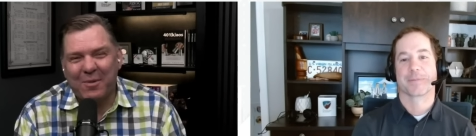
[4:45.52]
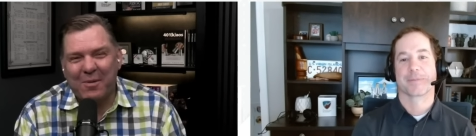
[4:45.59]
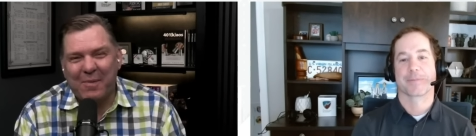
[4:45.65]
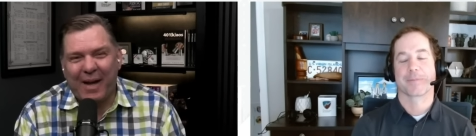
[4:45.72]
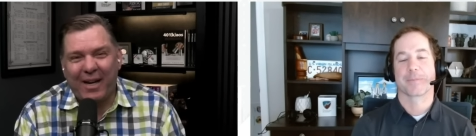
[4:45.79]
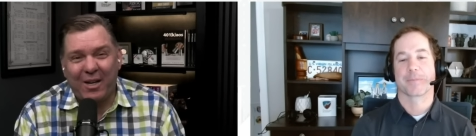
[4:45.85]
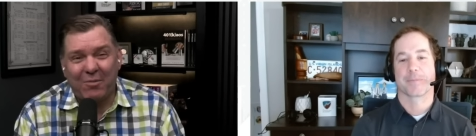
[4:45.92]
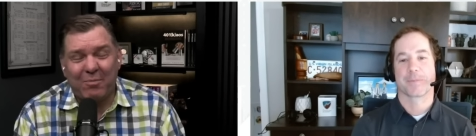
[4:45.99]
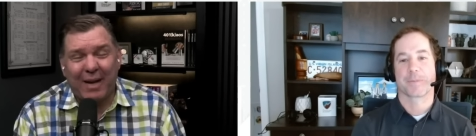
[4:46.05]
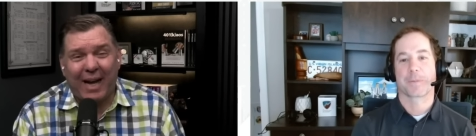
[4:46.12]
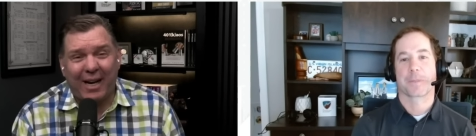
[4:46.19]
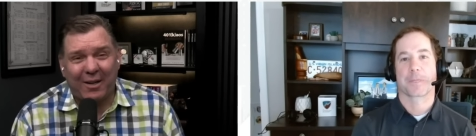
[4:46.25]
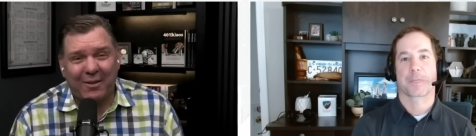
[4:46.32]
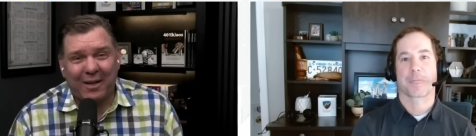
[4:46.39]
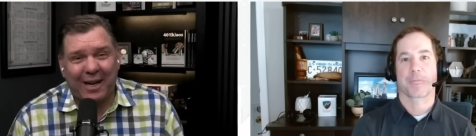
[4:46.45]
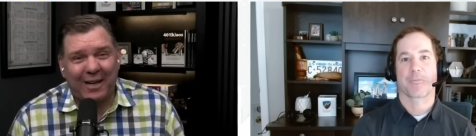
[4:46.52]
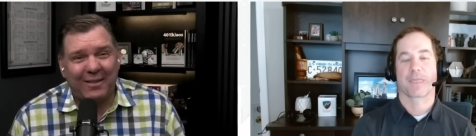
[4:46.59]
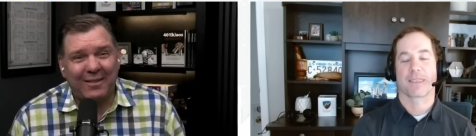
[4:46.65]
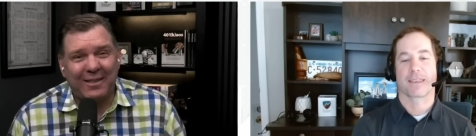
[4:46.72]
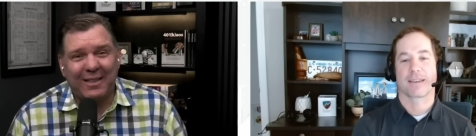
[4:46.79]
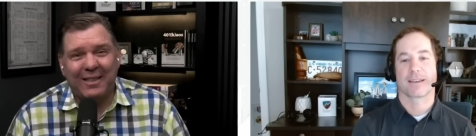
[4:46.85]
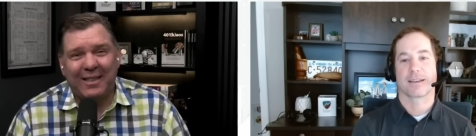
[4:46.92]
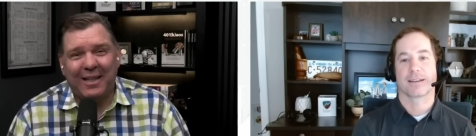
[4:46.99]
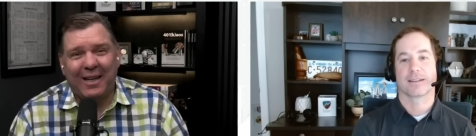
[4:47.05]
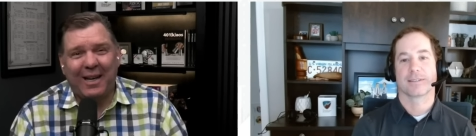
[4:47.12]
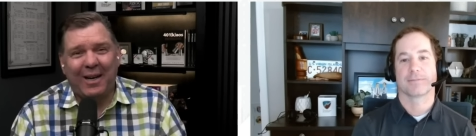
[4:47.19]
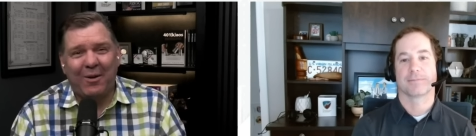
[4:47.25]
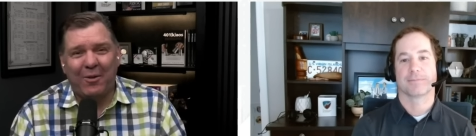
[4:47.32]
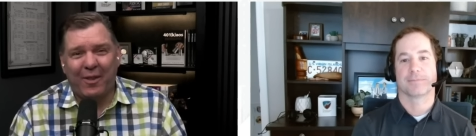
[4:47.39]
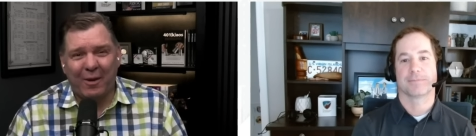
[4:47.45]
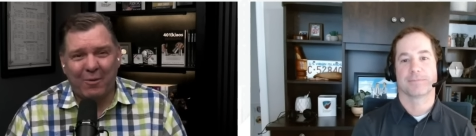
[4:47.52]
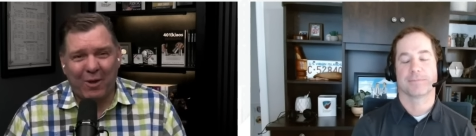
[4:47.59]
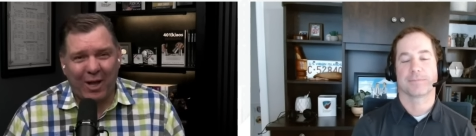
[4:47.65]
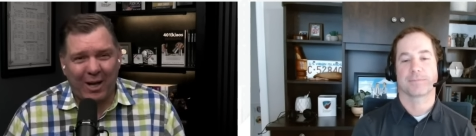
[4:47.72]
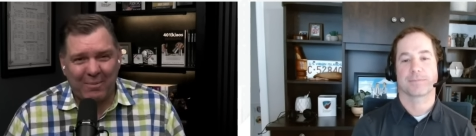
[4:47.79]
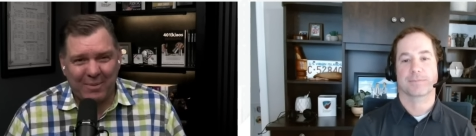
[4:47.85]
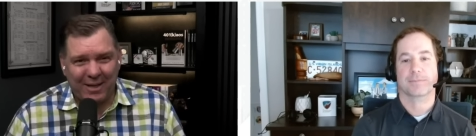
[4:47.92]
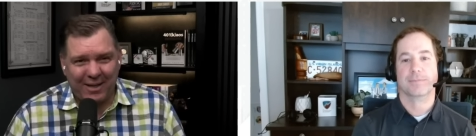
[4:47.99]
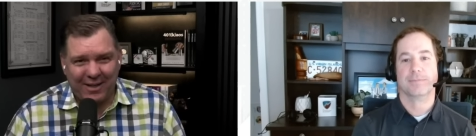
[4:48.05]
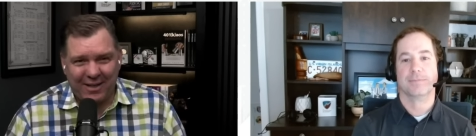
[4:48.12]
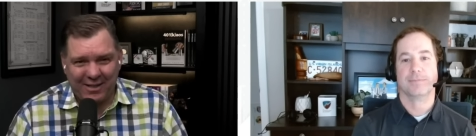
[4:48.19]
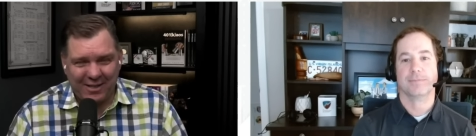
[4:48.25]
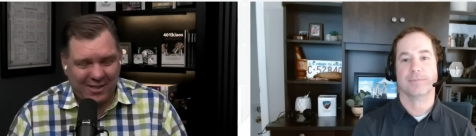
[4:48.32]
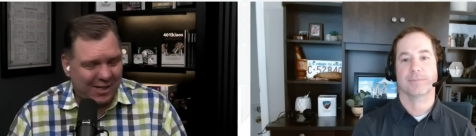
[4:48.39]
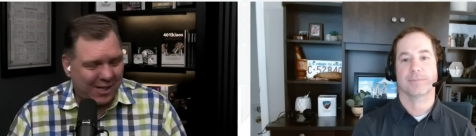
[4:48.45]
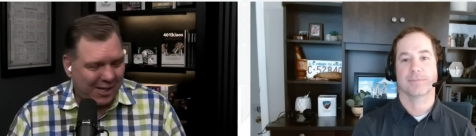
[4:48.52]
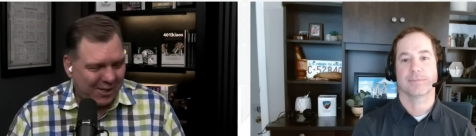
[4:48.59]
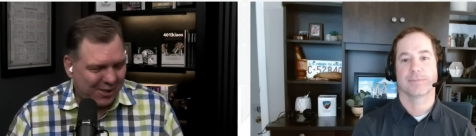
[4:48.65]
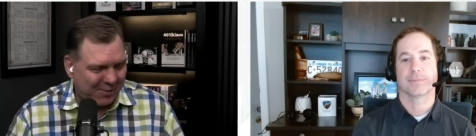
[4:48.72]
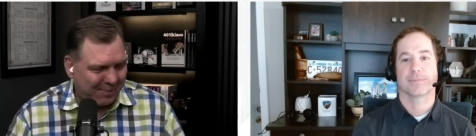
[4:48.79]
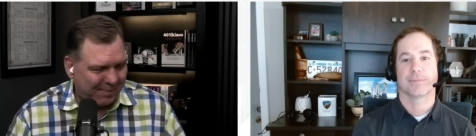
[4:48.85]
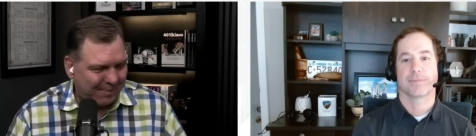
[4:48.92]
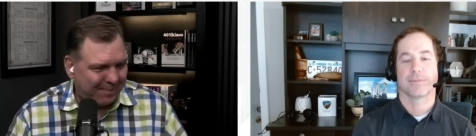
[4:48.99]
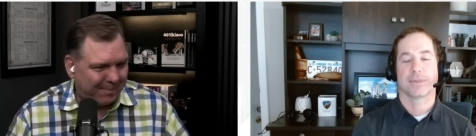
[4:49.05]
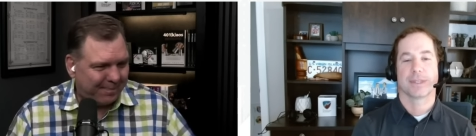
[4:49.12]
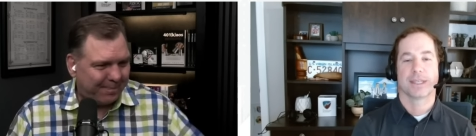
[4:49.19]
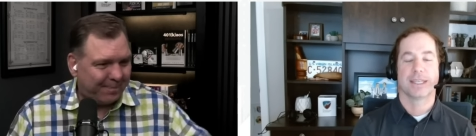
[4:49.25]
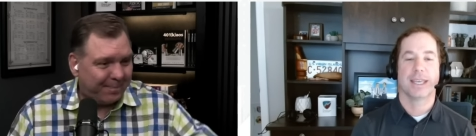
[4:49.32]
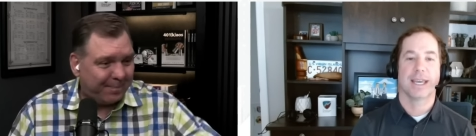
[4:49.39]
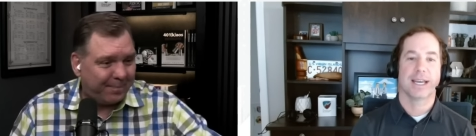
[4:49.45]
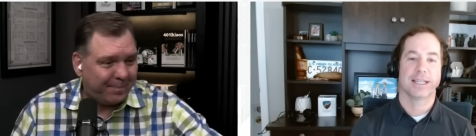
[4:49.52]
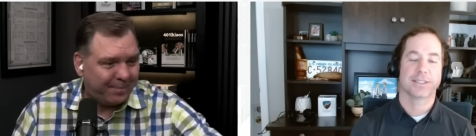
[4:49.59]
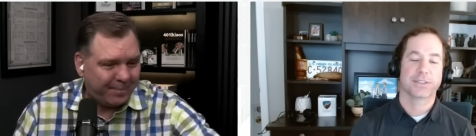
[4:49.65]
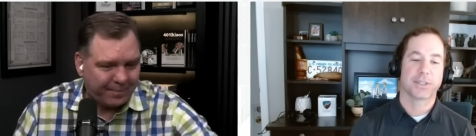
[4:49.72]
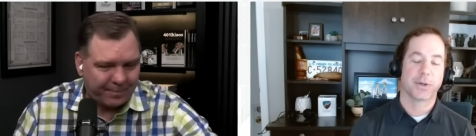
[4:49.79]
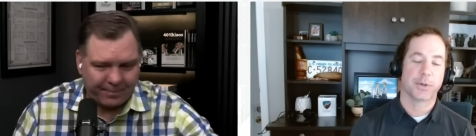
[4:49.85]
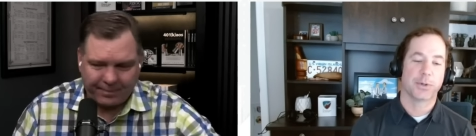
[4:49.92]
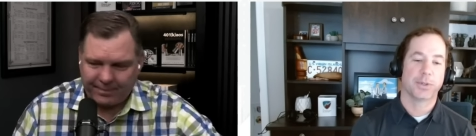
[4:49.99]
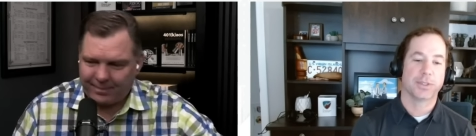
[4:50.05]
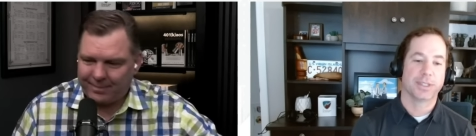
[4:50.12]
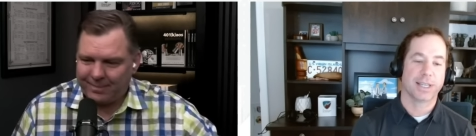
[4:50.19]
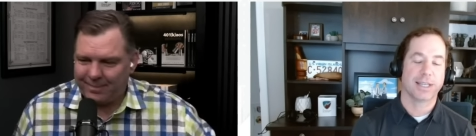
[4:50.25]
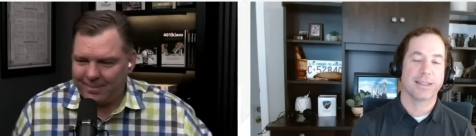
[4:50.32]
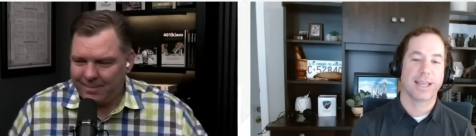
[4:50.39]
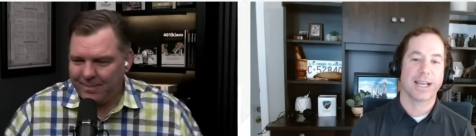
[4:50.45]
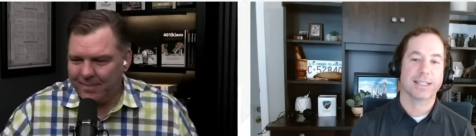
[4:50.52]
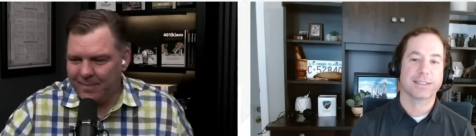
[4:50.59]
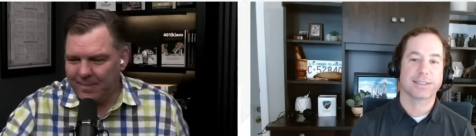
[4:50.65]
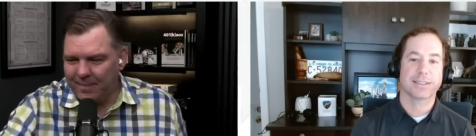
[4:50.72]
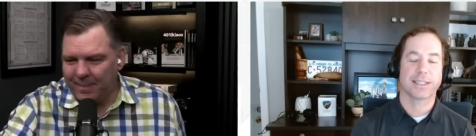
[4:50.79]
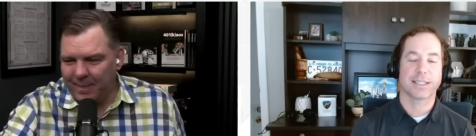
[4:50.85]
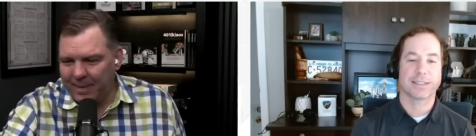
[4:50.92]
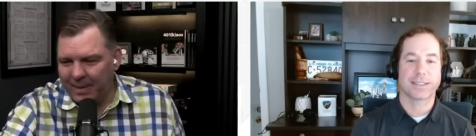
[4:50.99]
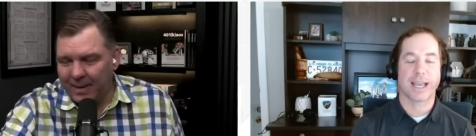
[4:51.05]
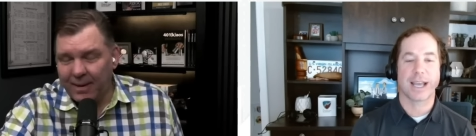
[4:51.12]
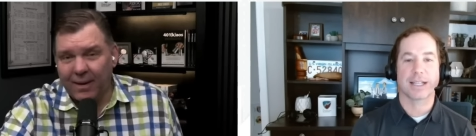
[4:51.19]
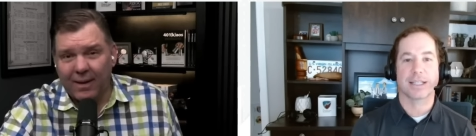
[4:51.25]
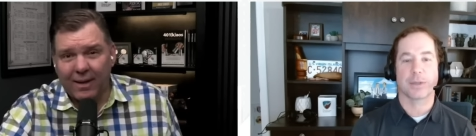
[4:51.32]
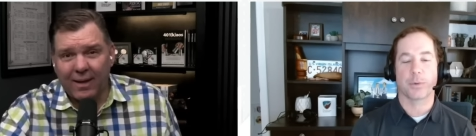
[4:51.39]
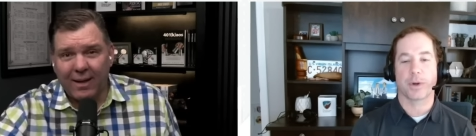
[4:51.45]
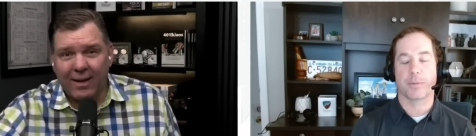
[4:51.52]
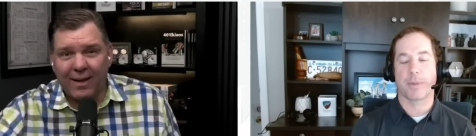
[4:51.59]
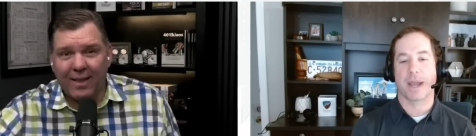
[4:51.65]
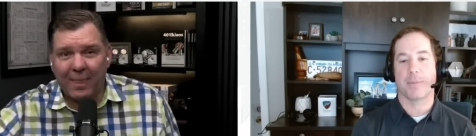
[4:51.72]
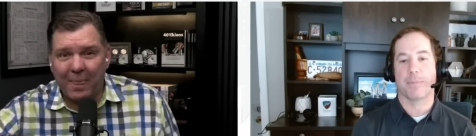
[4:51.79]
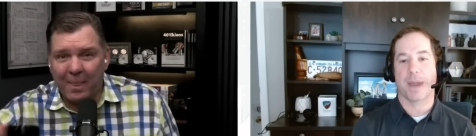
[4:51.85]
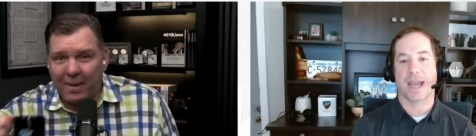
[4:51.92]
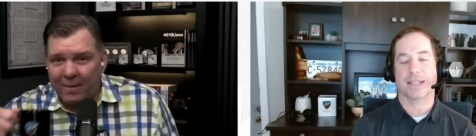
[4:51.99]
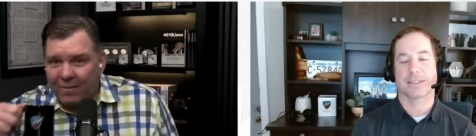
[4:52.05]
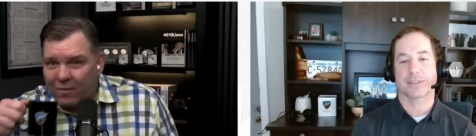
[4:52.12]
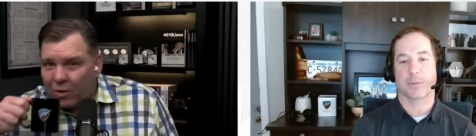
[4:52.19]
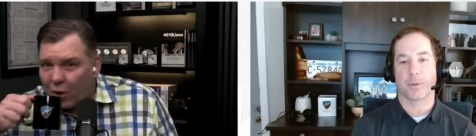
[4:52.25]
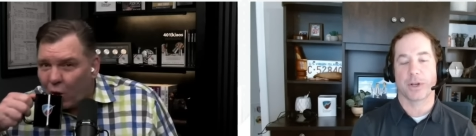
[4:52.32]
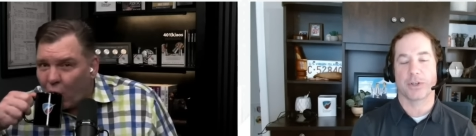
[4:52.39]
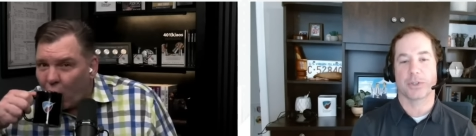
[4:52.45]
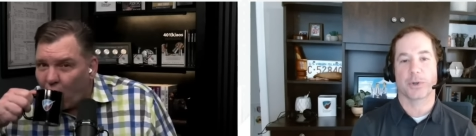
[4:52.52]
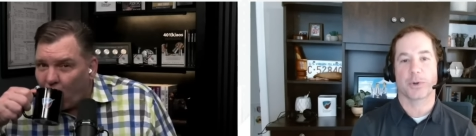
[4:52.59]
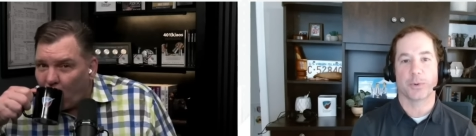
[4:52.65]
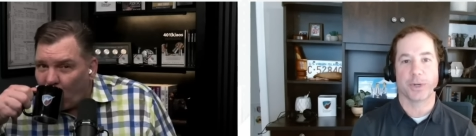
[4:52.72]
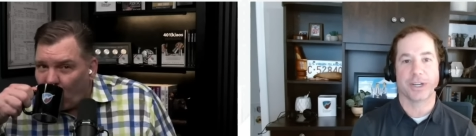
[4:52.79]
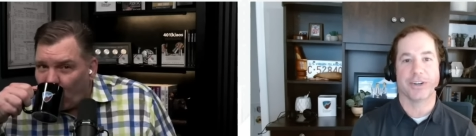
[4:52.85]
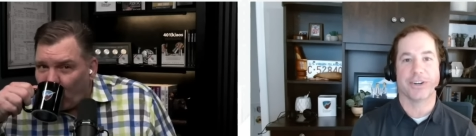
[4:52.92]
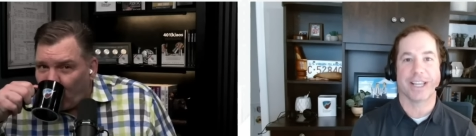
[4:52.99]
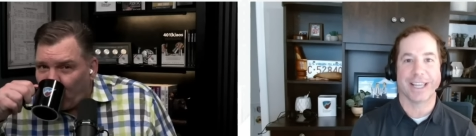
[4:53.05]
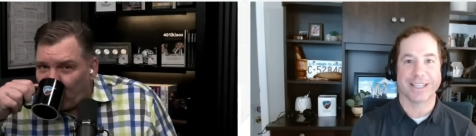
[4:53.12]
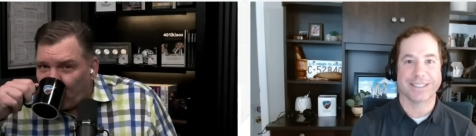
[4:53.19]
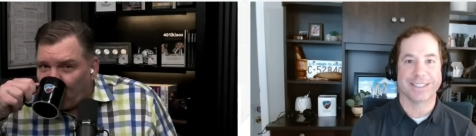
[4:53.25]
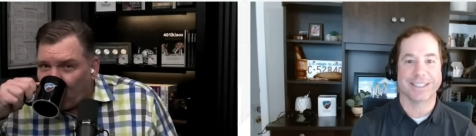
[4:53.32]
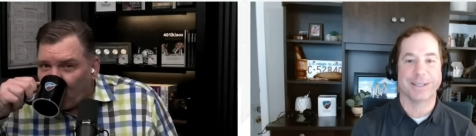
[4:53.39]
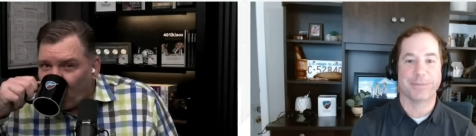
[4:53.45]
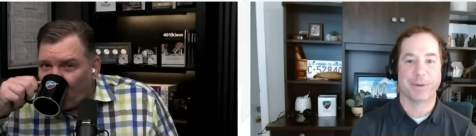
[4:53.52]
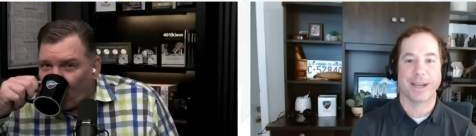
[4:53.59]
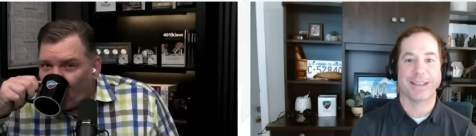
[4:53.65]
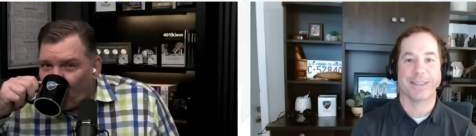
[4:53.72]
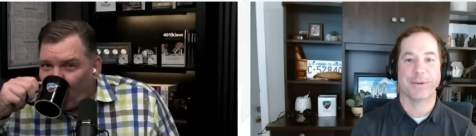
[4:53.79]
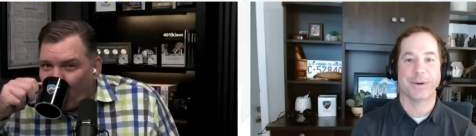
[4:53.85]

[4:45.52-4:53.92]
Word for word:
Speaker 1: bit about your background, and uh, then we'll hop into the discussion.
Speaker 2: Yeah, so th- that's exactly where my basketball career ended, by the